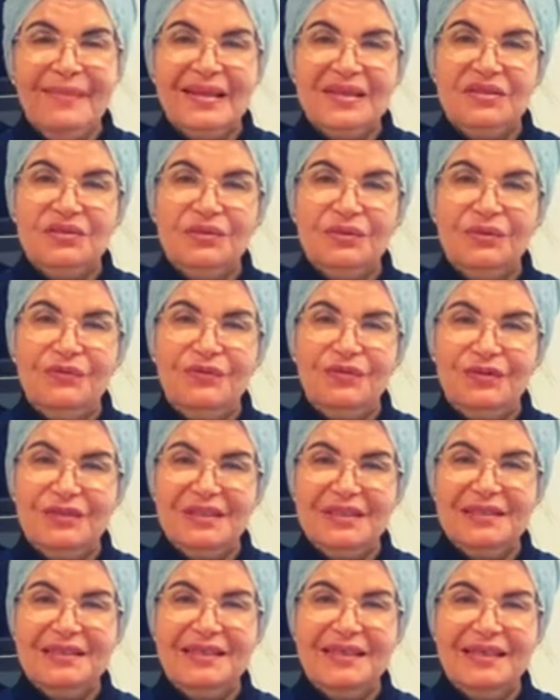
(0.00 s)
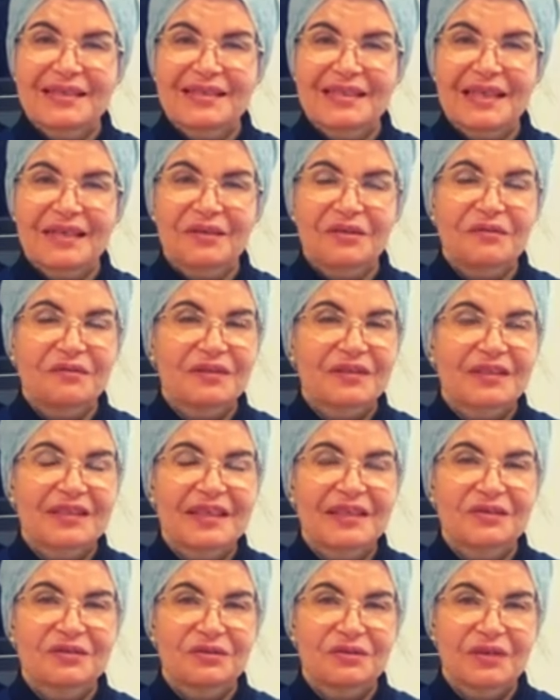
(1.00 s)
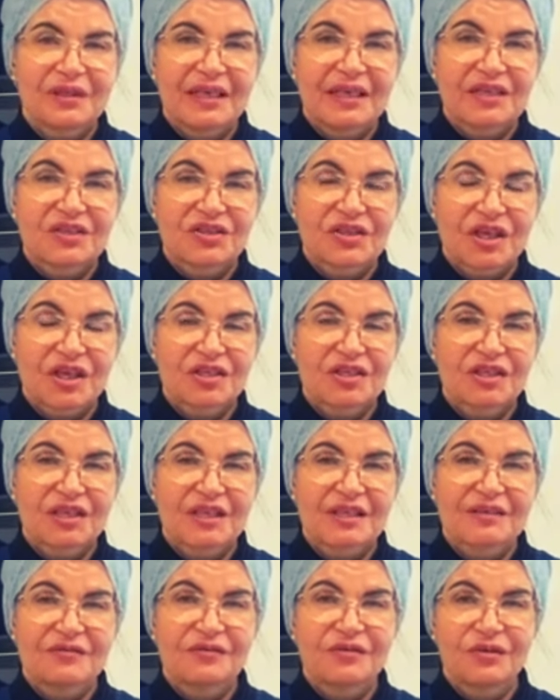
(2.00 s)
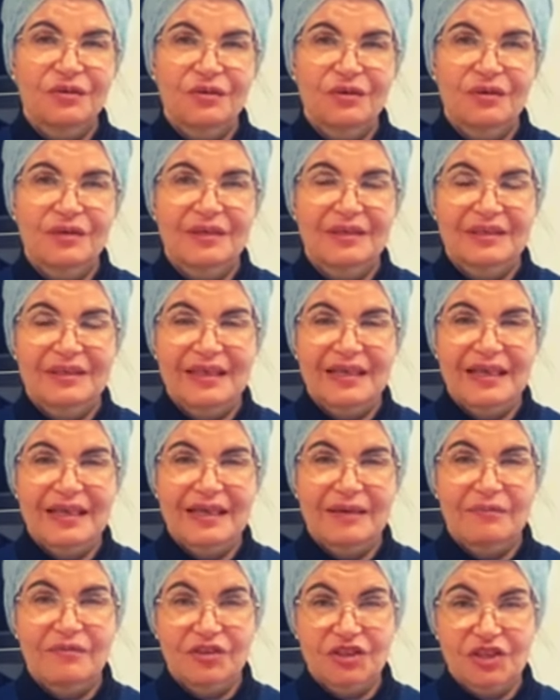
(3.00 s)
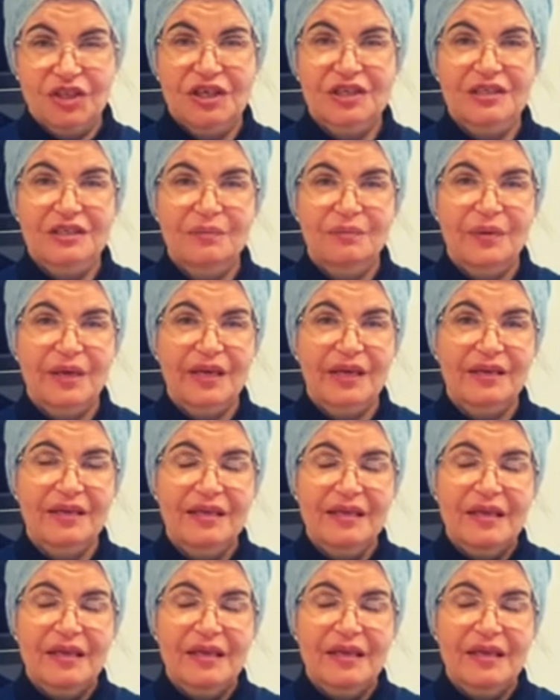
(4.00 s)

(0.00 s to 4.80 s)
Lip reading: So for this lady, I offered her today injection for the vaginal pain,